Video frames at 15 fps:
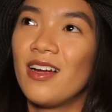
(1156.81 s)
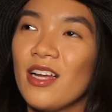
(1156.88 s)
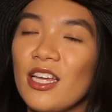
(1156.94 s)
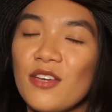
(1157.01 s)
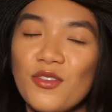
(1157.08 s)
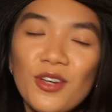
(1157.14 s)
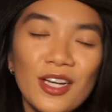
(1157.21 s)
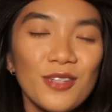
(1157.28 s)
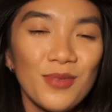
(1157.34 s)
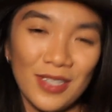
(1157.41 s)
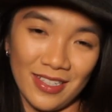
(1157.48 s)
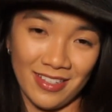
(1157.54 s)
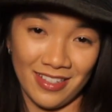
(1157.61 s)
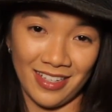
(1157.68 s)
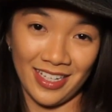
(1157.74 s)
If you guys want
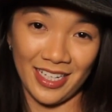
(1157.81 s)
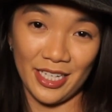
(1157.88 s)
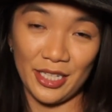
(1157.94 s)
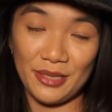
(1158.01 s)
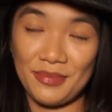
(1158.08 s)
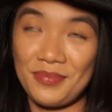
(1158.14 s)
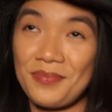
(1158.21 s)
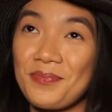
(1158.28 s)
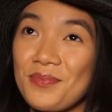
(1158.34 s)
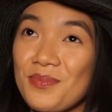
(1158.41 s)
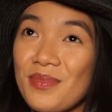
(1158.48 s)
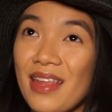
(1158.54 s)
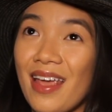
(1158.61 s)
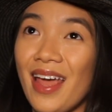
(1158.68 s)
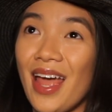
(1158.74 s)
to see it,
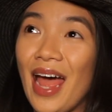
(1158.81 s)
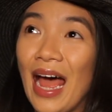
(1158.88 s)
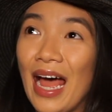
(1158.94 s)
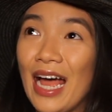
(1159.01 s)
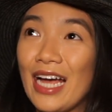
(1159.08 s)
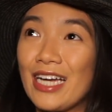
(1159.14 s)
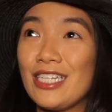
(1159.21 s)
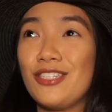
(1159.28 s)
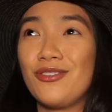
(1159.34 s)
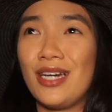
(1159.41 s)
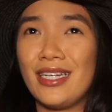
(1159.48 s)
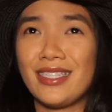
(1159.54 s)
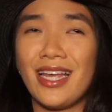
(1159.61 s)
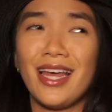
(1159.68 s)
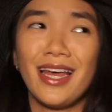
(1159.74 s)
because you guys